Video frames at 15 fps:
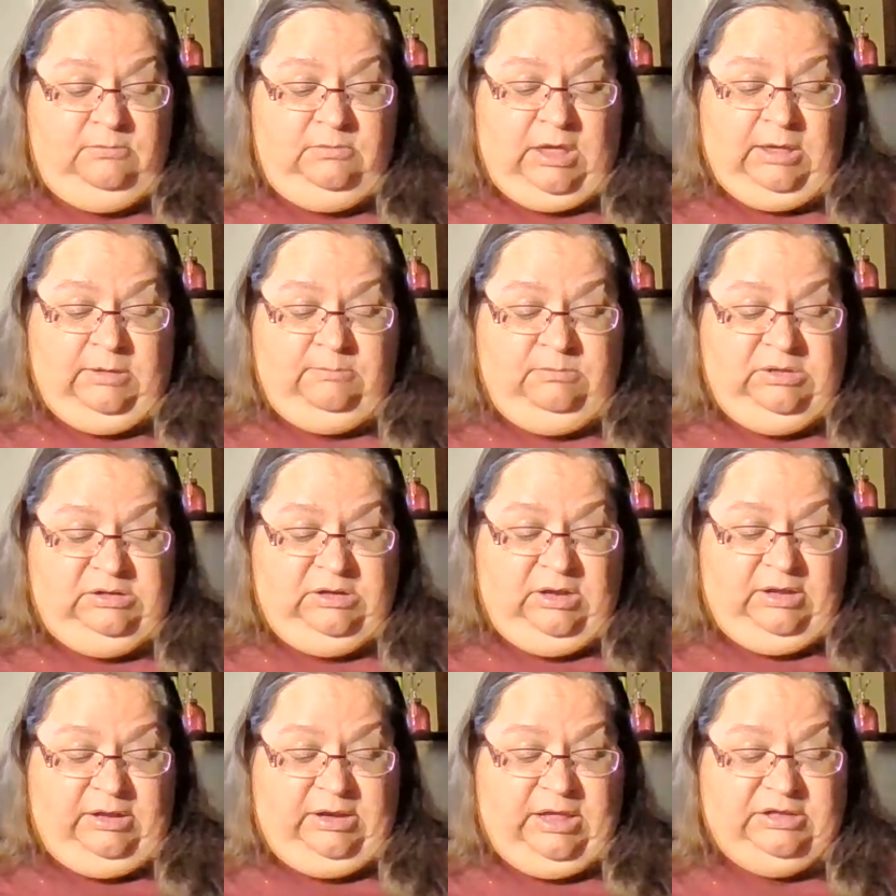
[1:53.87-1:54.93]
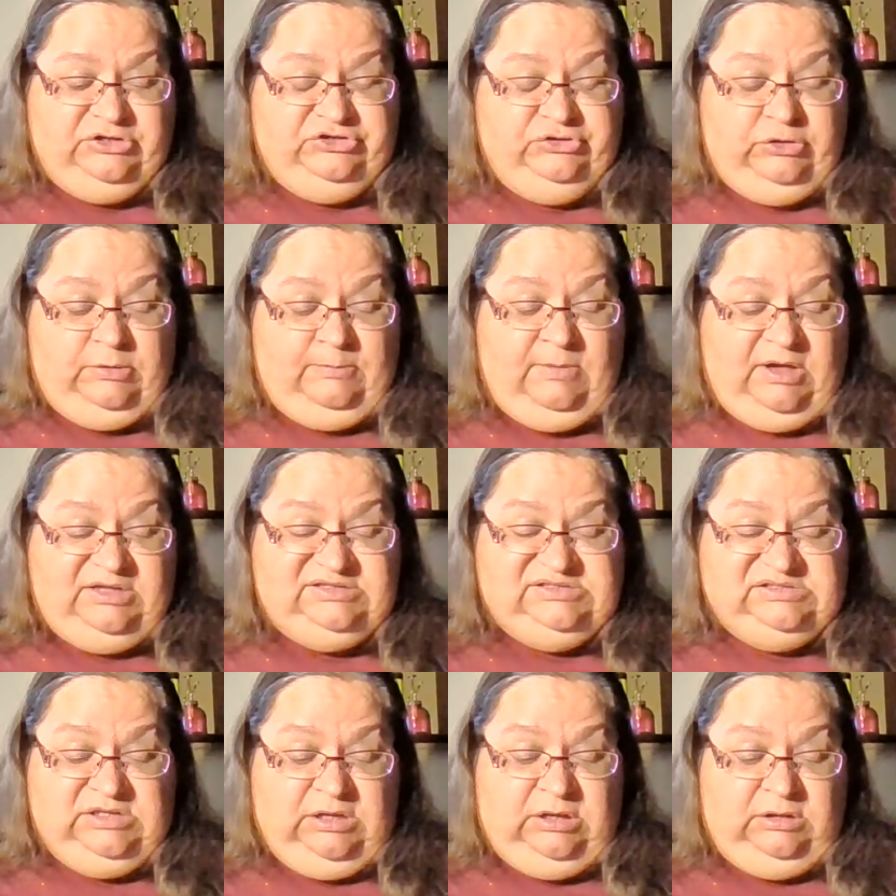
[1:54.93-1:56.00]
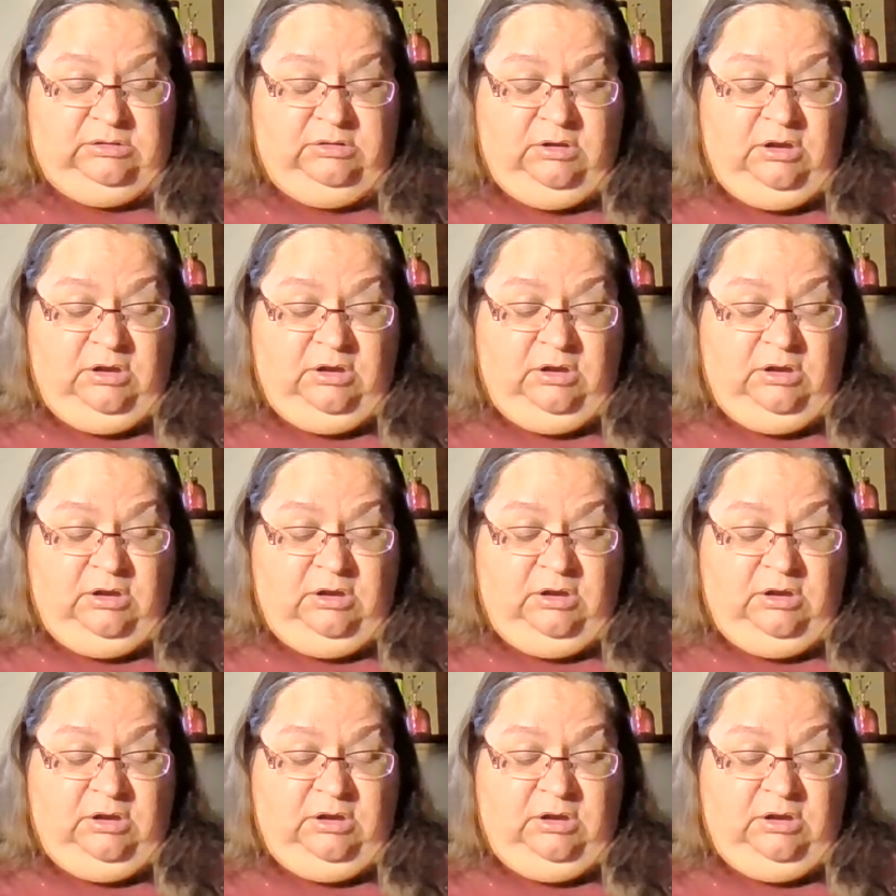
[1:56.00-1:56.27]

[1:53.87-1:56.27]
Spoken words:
at midnight and took my son